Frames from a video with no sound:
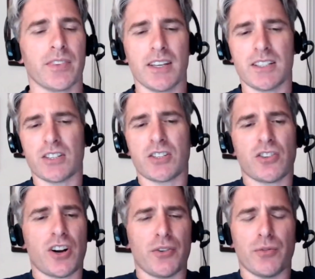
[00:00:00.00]
This has
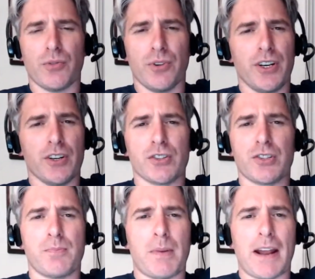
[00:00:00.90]
thrown a real
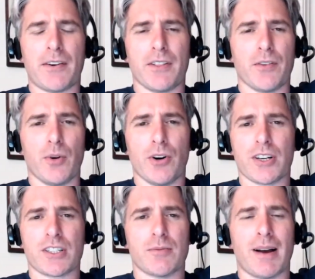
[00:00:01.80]
spanner in the
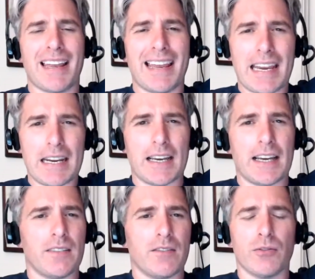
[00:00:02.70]
works of my
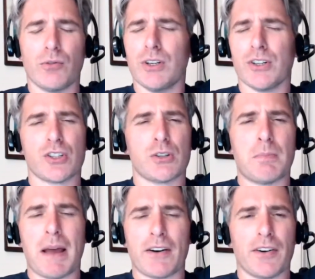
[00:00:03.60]
eating, real
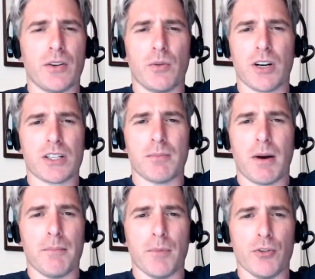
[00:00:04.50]
spanner in the works of my
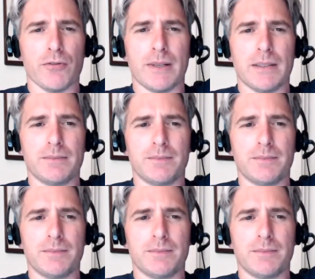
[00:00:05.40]
movement.